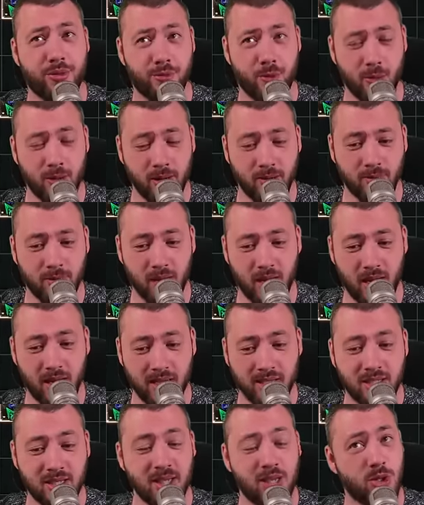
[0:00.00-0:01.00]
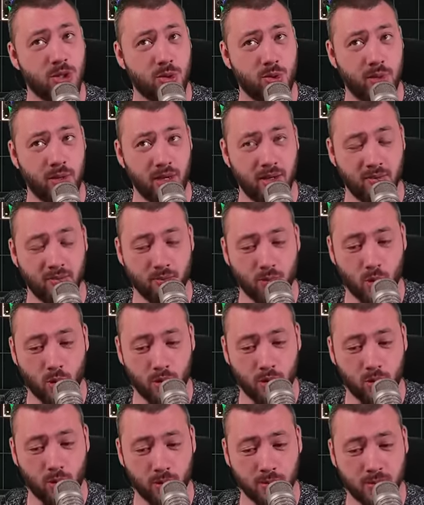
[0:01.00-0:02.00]
throwing blights, doing more
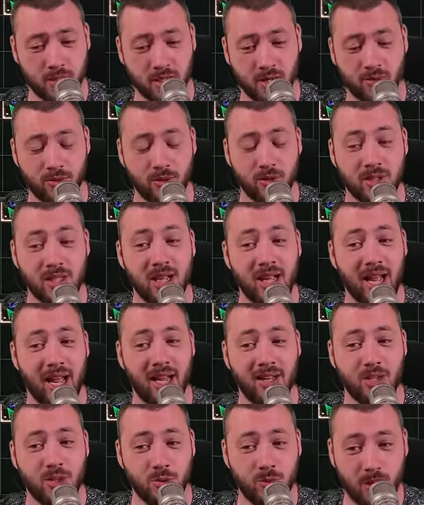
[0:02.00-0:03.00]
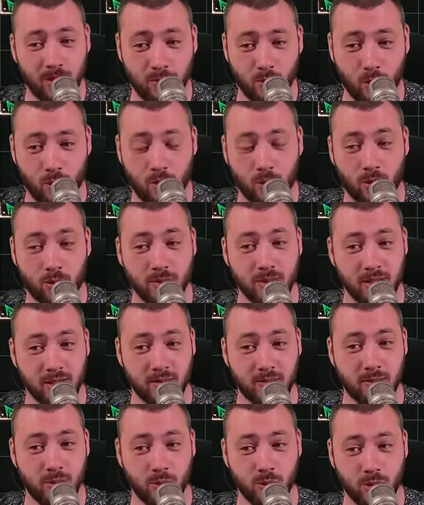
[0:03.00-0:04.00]
corpse tendrils, and doing more corpse
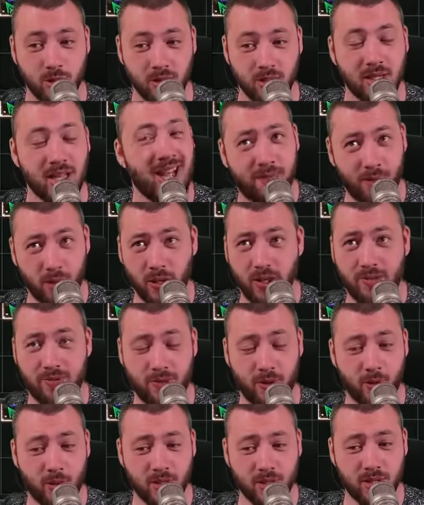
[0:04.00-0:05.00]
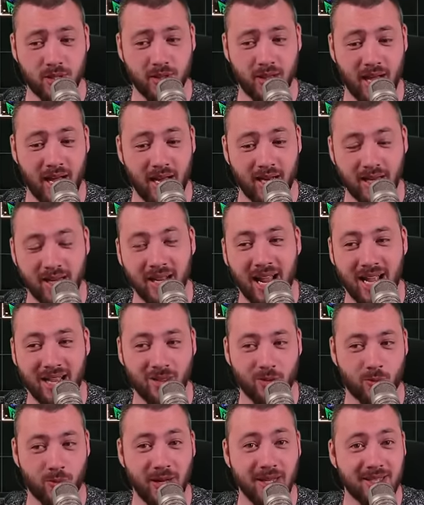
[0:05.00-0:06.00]
explosions. Fully focus on that, and
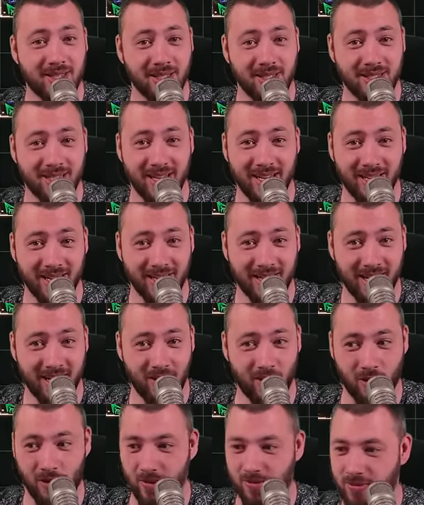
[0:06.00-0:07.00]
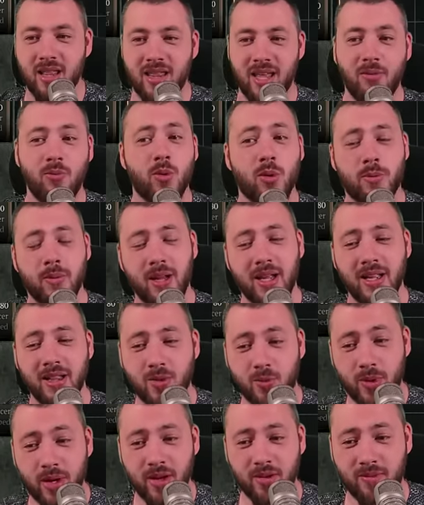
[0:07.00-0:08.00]
the rest is taken care of. Then we're playing the
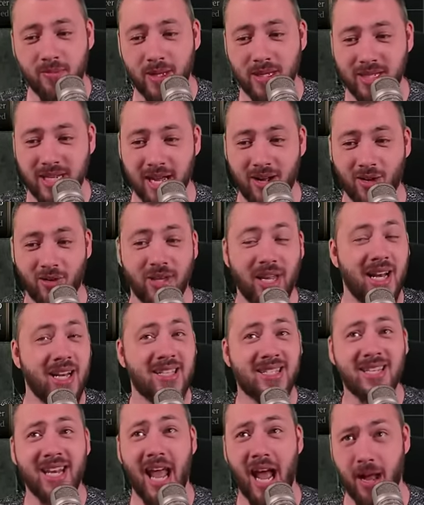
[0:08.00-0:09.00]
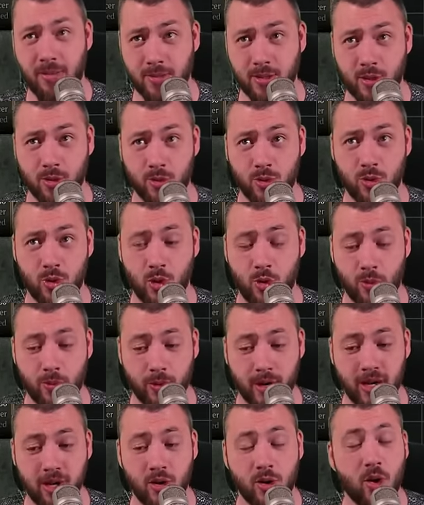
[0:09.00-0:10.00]
Ring of Mendeln, and it's an absolute
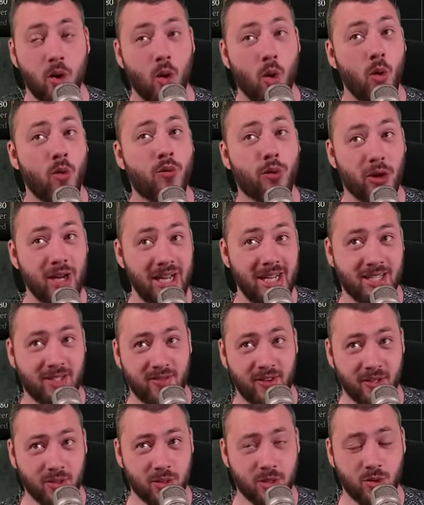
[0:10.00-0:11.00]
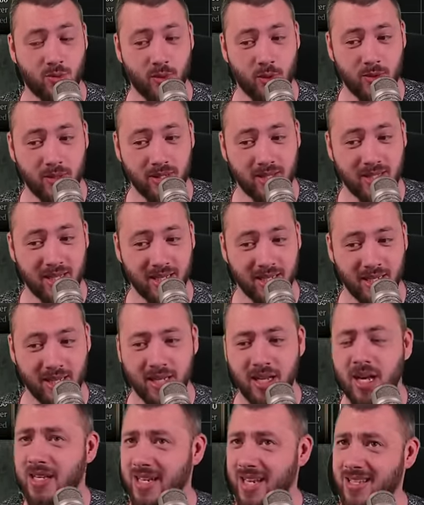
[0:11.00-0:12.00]
no-brainer over Ixfeld's Corroded Signet.
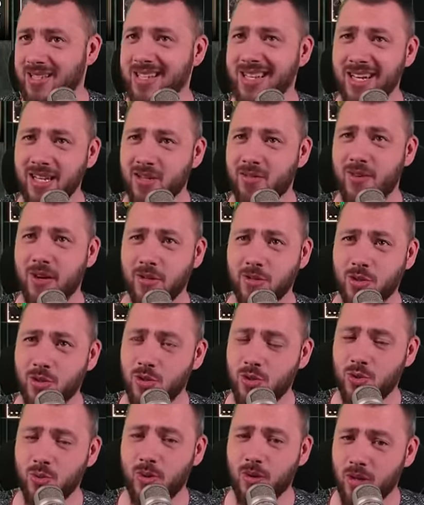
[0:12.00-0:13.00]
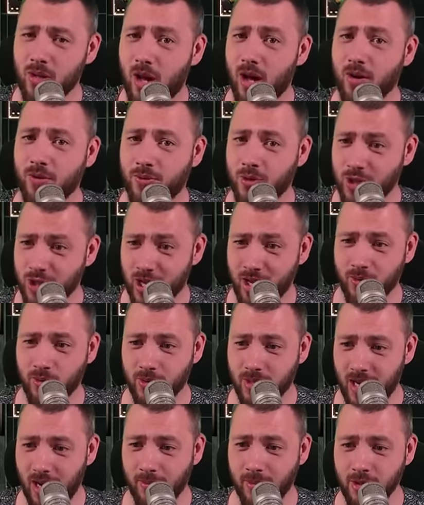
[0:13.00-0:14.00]
Yes, Ixfeld could do a lot of shadow
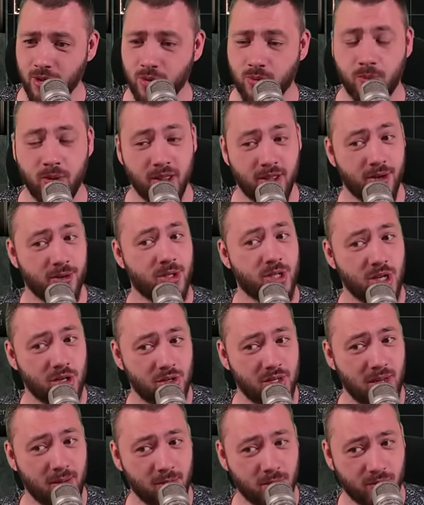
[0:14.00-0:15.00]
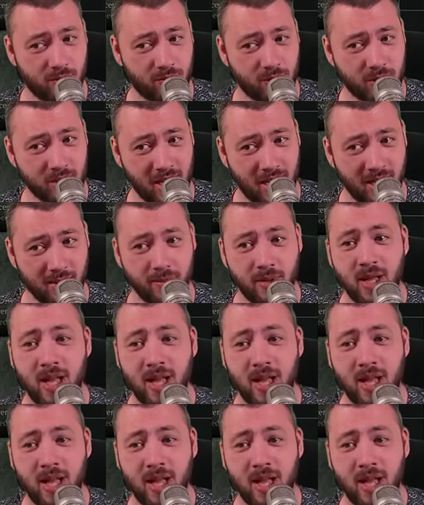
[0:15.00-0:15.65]
damage with your shadow damage over time,